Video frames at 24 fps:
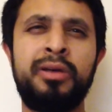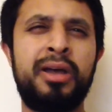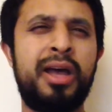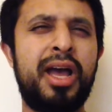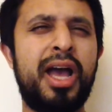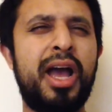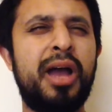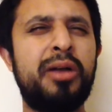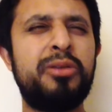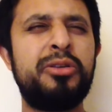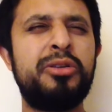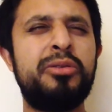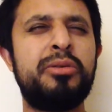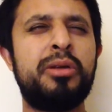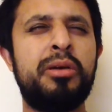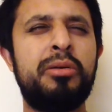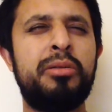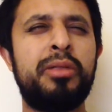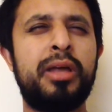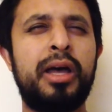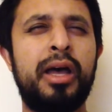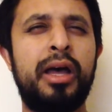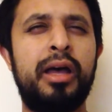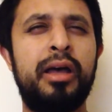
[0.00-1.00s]
How do you know
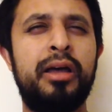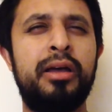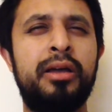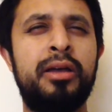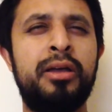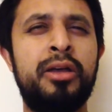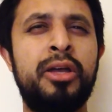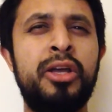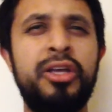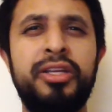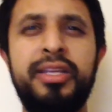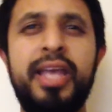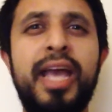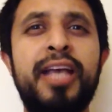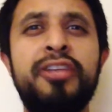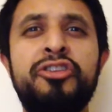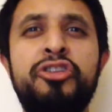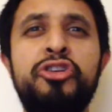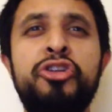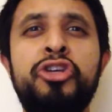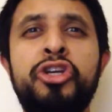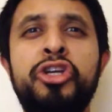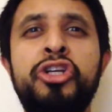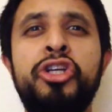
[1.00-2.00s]
that? Yes,
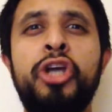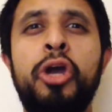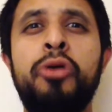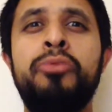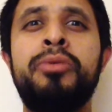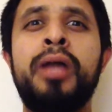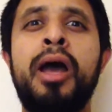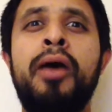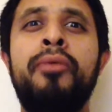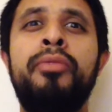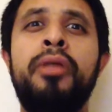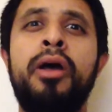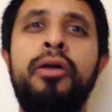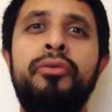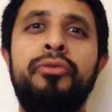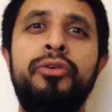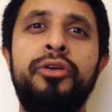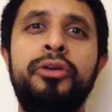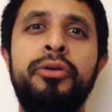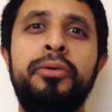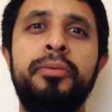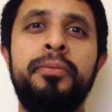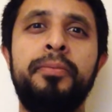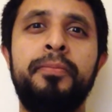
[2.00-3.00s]
you can go down that
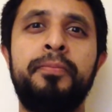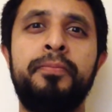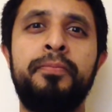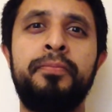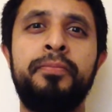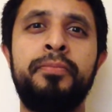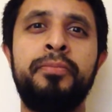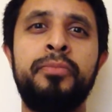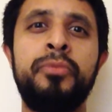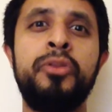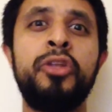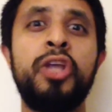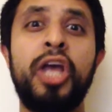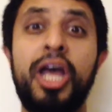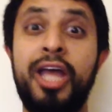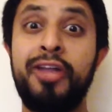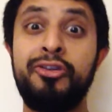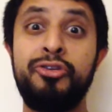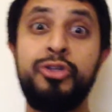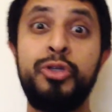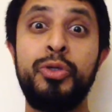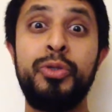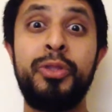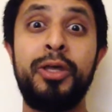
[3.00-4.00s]
route
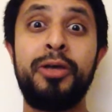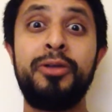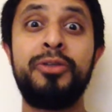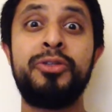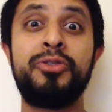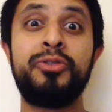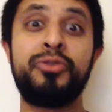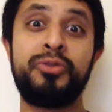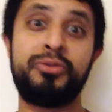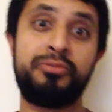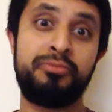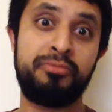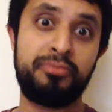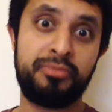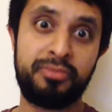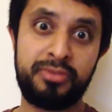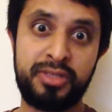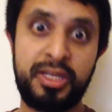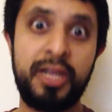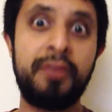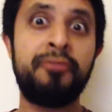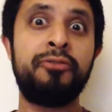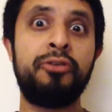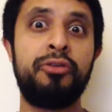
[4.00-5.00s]
and do those
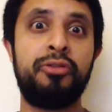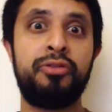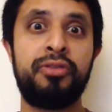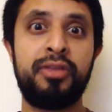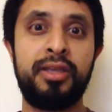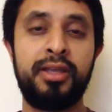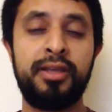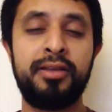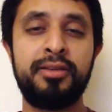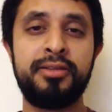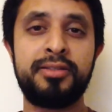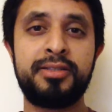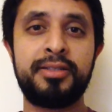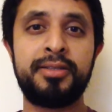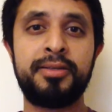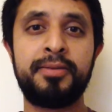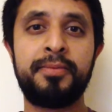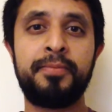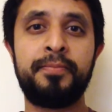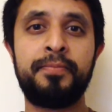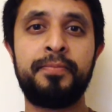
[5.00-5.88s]
different things,